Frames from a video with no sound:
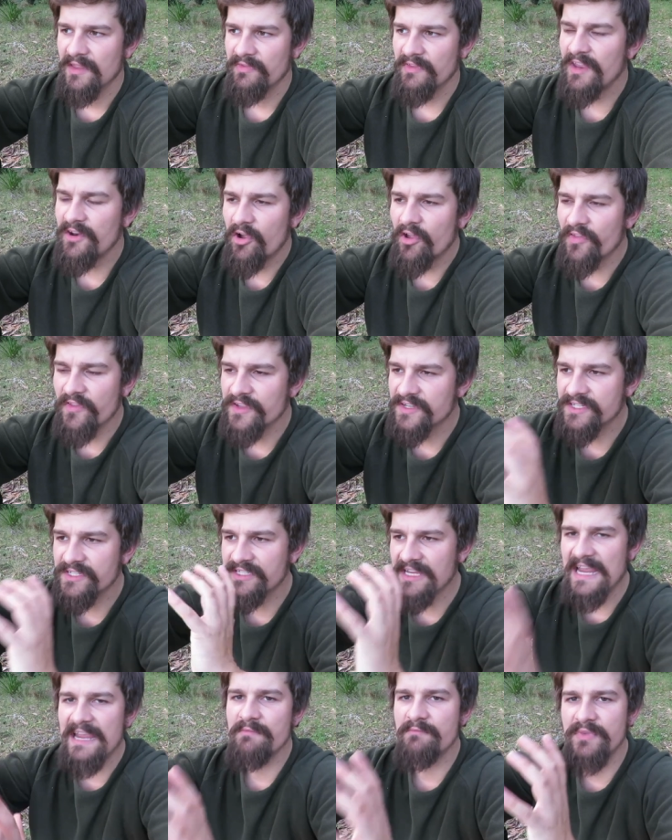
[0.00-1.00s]
they're not in the
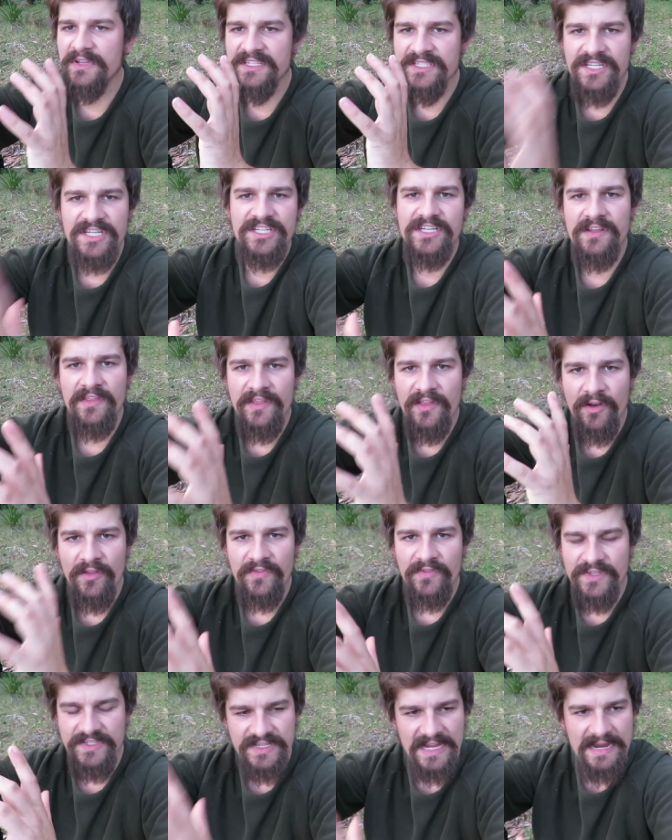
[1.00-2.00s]
same position and they're not
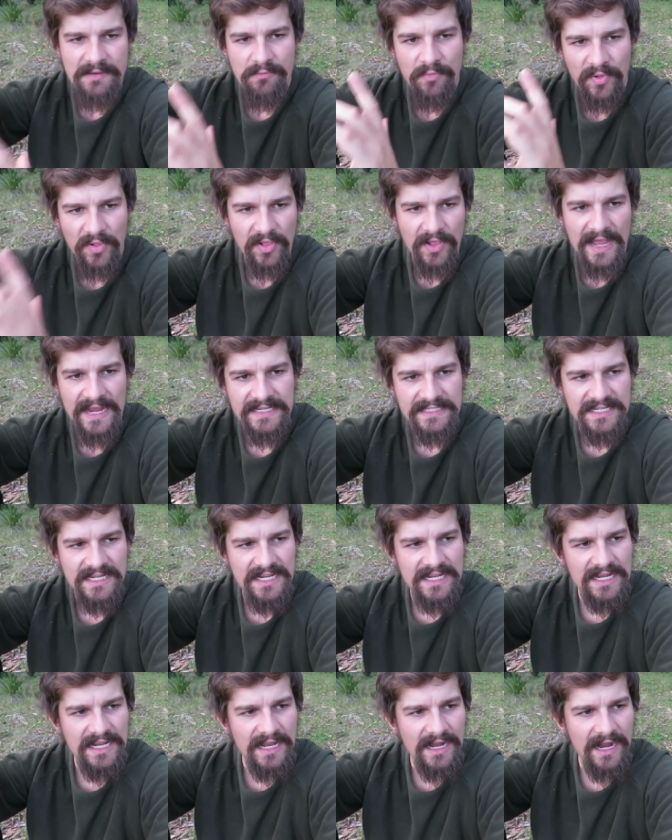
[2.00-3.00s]
in the same place.
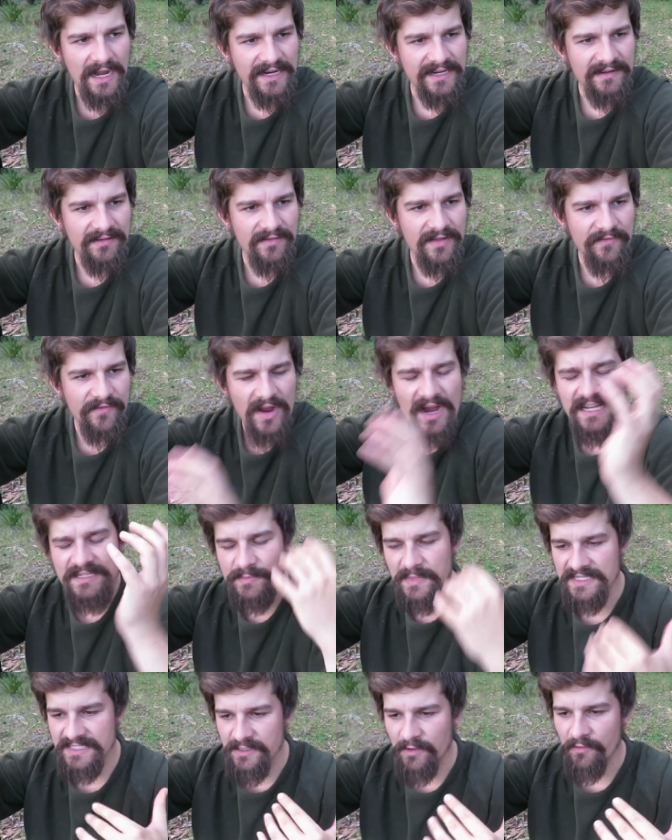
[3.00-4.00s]
Like, if I
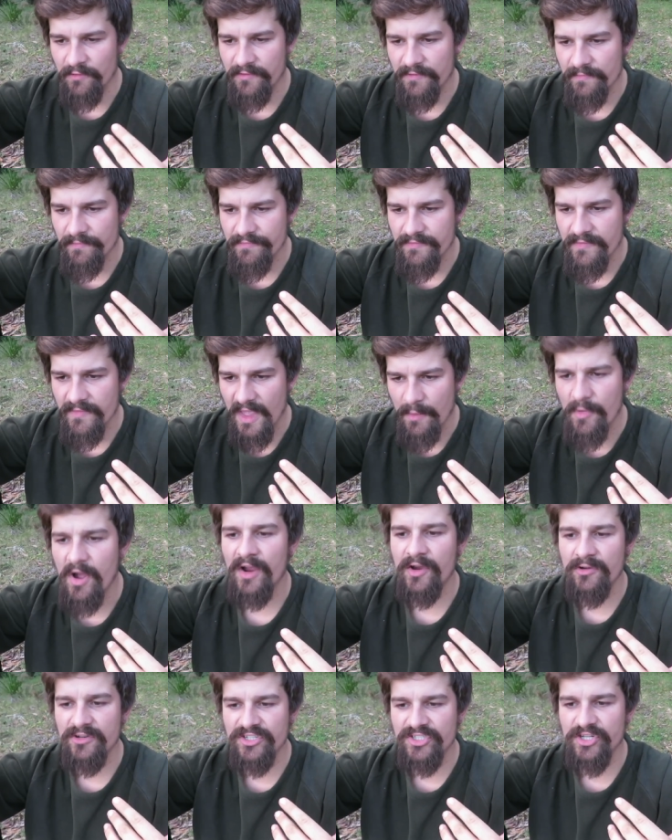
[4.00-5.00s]
ask myself, am
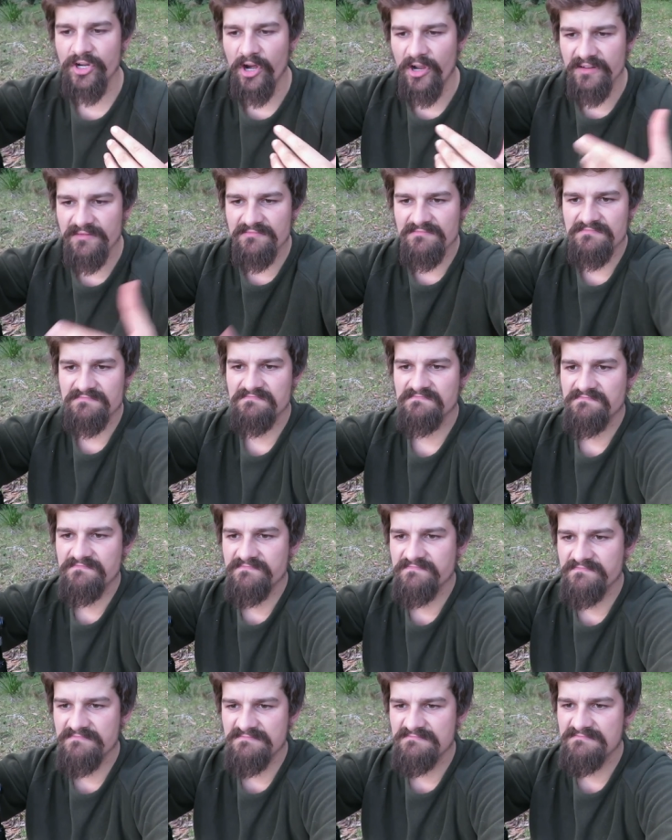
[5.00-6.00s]
I a good shot?
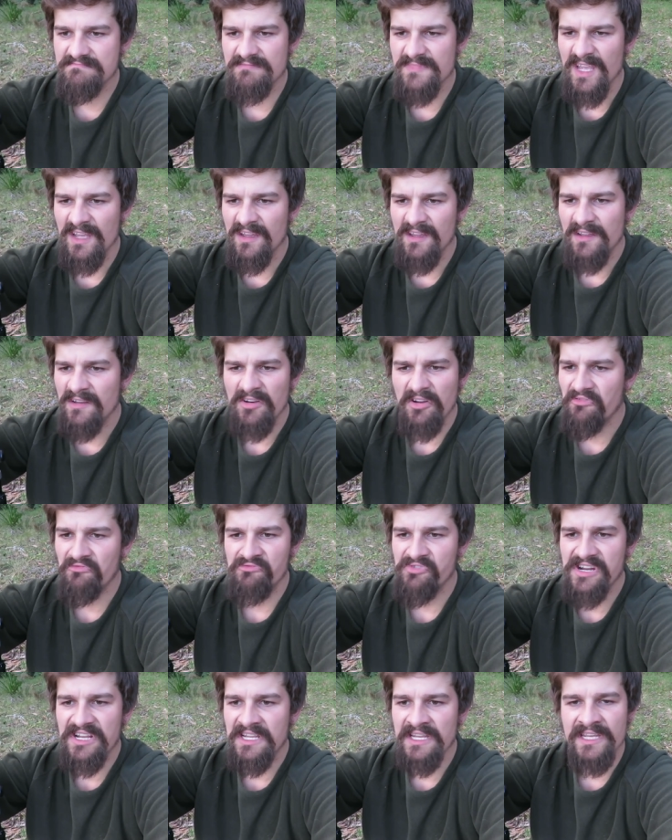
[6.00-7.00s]
Not
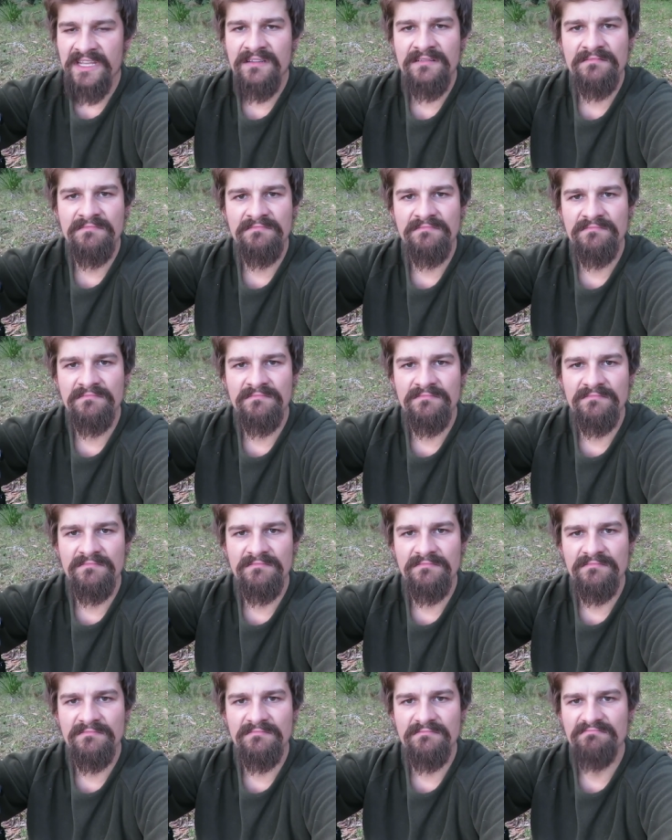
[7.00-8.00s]
really.
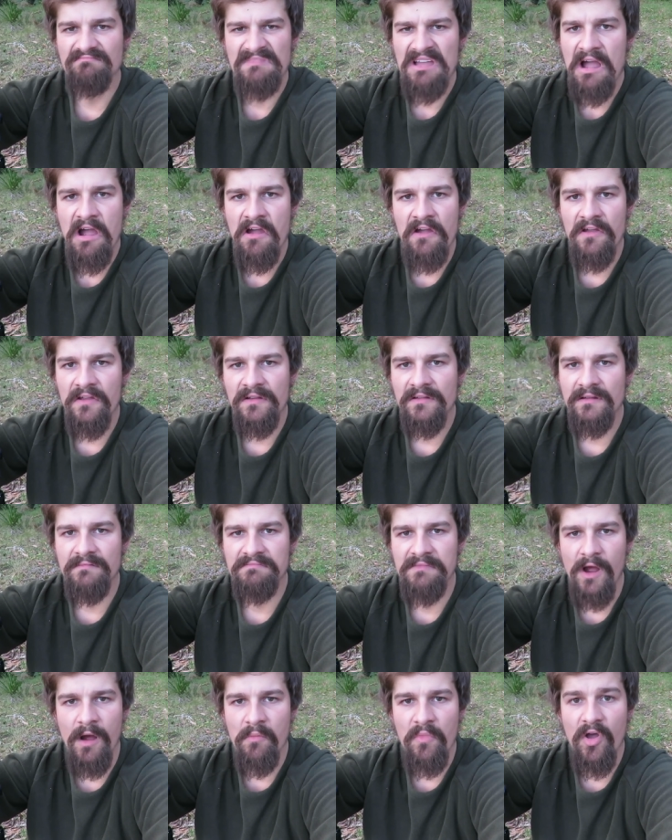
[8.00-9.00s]
No,
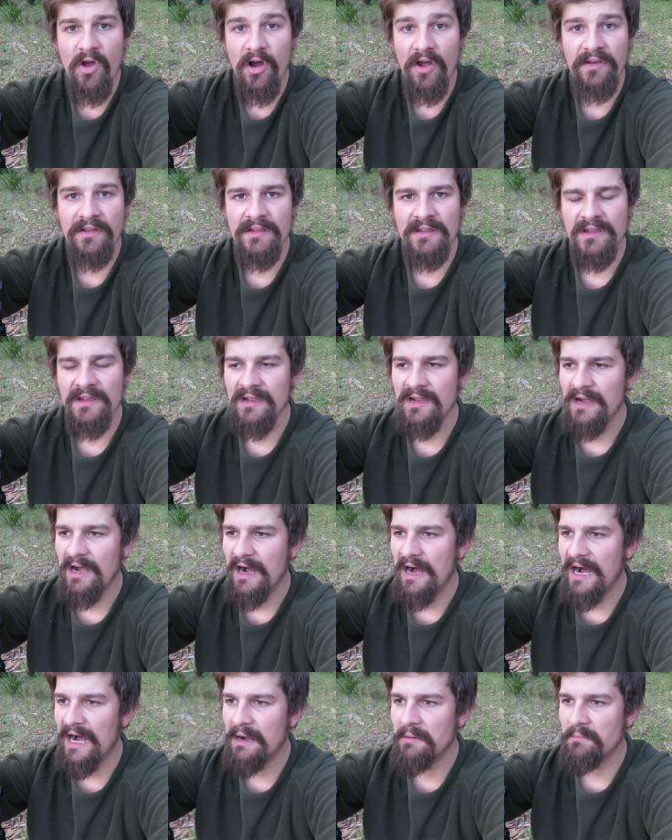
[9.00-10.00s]
no, I'm not.
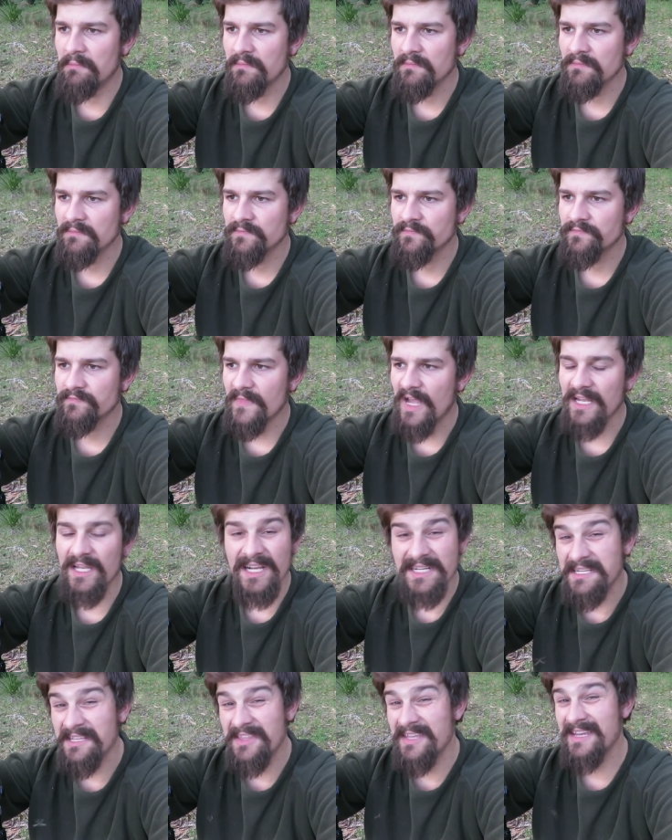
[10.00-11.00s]
Um, I'd
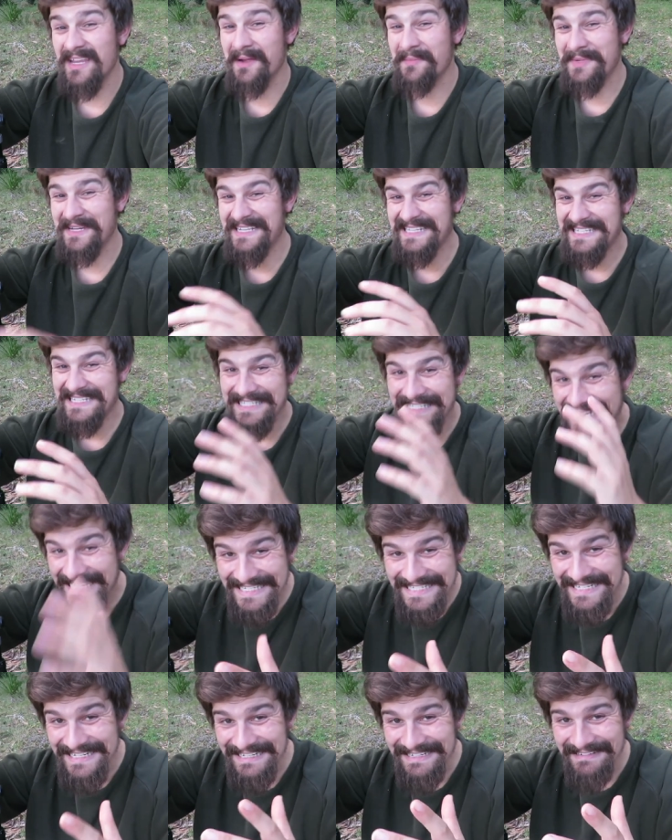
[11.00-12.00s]
like to think I'm
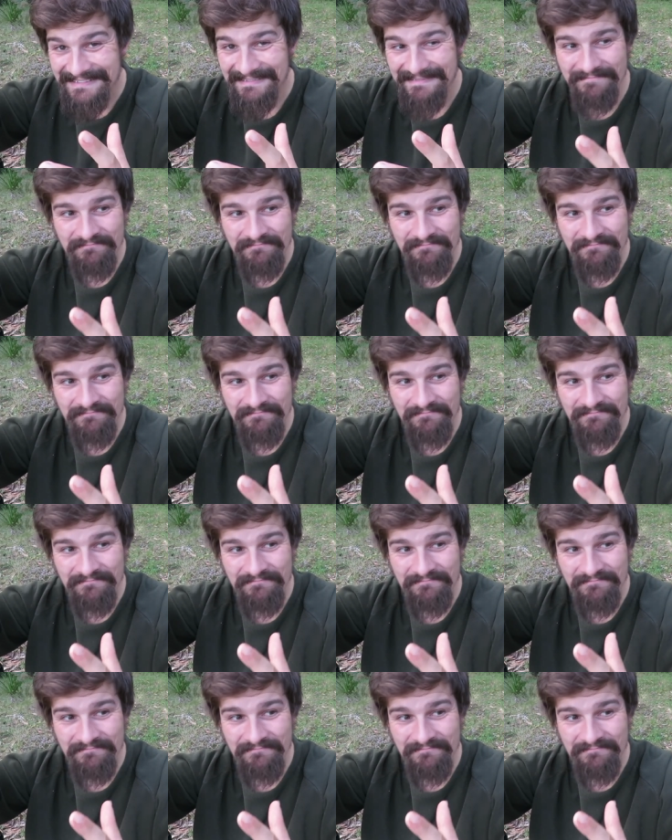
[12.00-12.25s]
consistent.